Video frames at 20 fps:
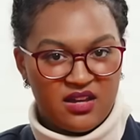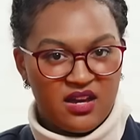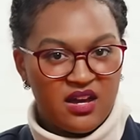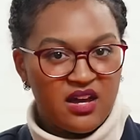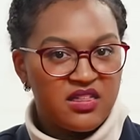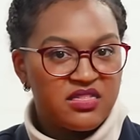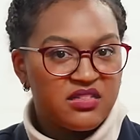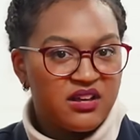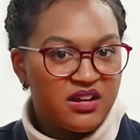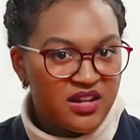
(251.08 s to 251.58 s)
I
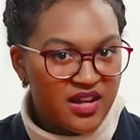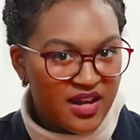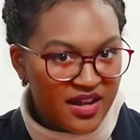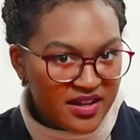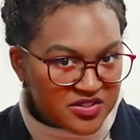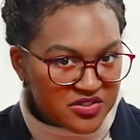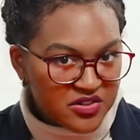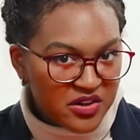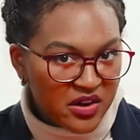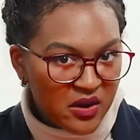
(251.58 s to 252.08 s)
thought
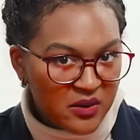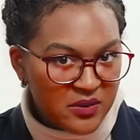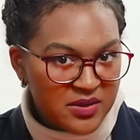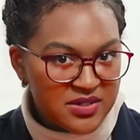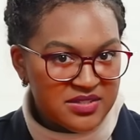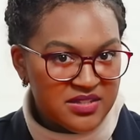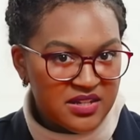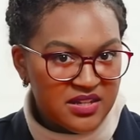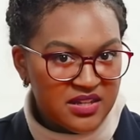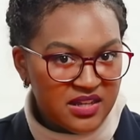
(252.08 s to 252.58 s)
escrow was
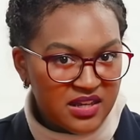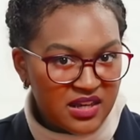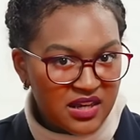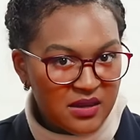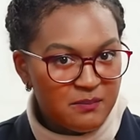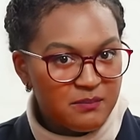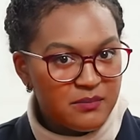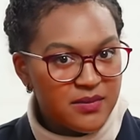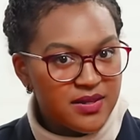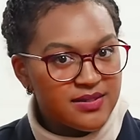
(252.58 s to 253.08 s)
to
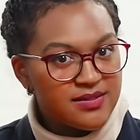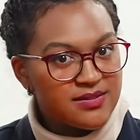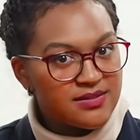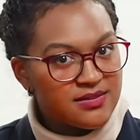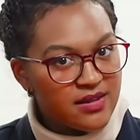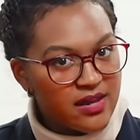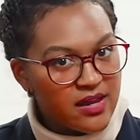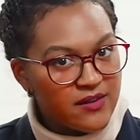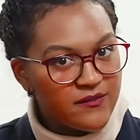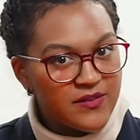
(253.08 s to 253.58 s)
keep me
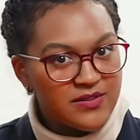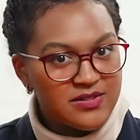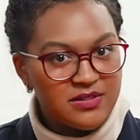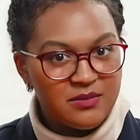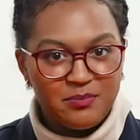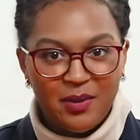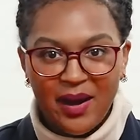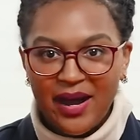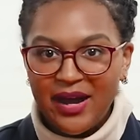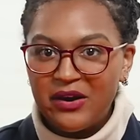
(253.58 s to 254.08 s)
safe as a
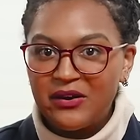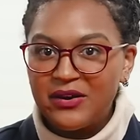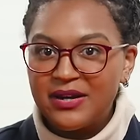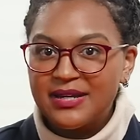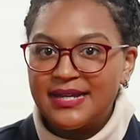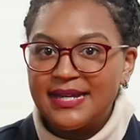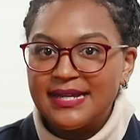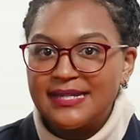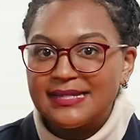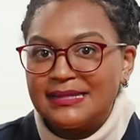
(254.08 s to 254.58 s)
buyer in
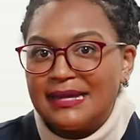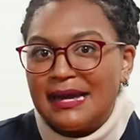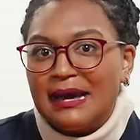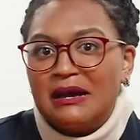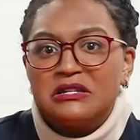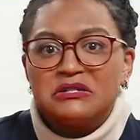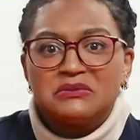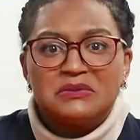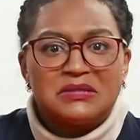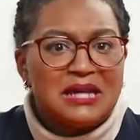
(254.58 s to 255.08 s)
case the
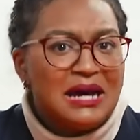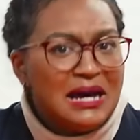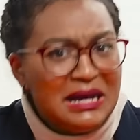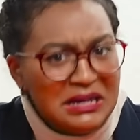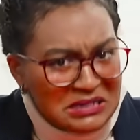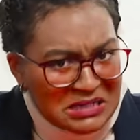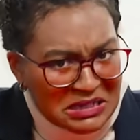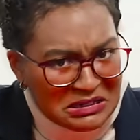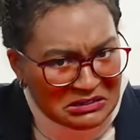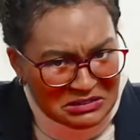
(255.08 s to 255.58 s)
house was
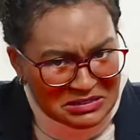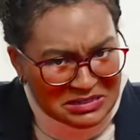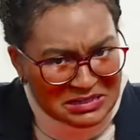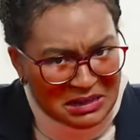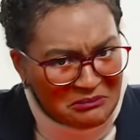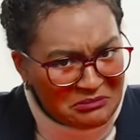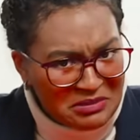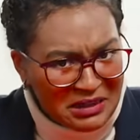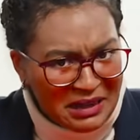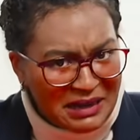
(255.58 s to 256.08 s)
haunted or
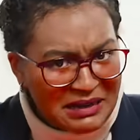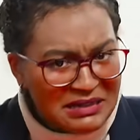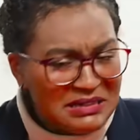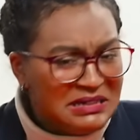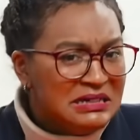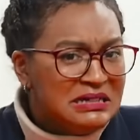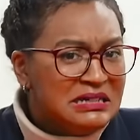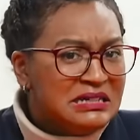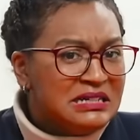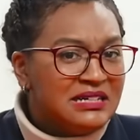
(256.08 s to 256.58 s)
something.
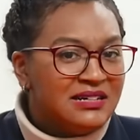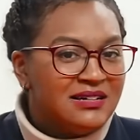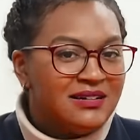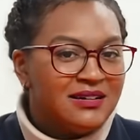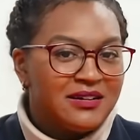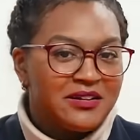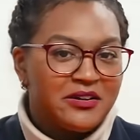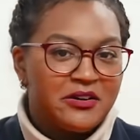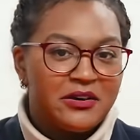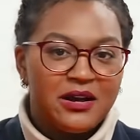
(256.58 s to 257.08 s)

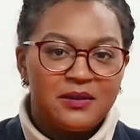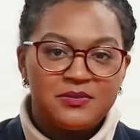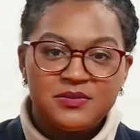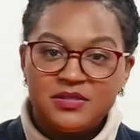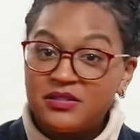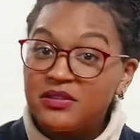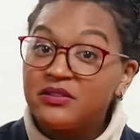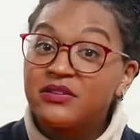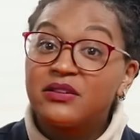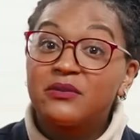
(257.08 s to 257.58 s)
You're
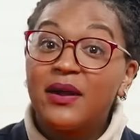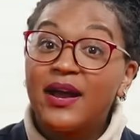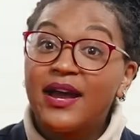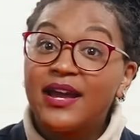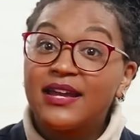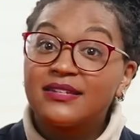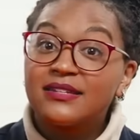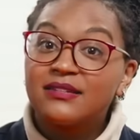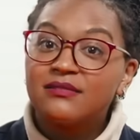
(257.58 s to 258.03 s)
absolutely right.